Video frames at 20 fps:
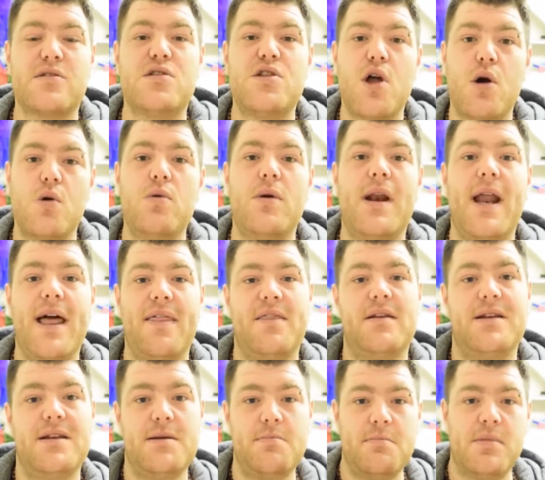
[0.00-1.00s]
Don't let the
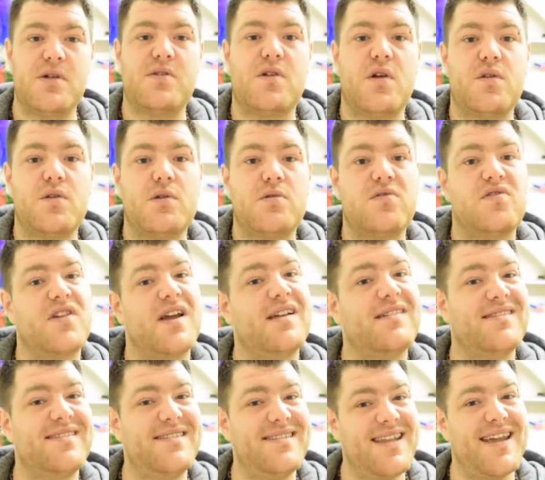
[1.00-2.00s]
numbers on those
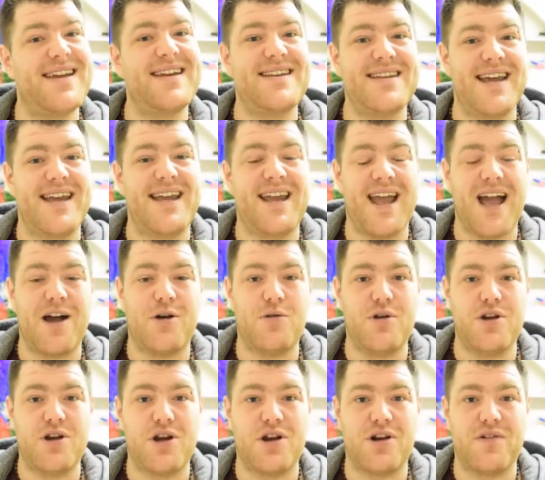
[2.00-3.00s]
scales dictate how
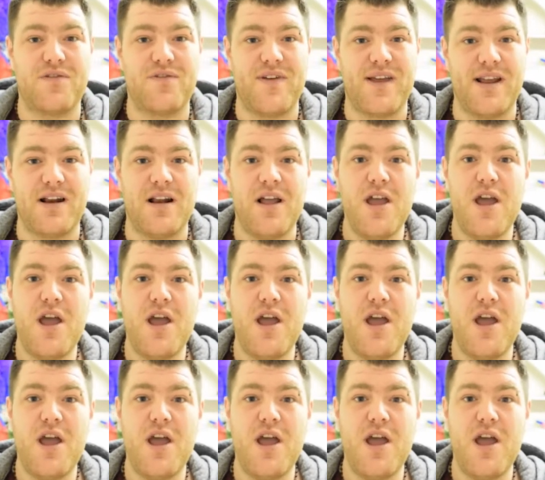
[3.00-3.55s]
you're going to feel.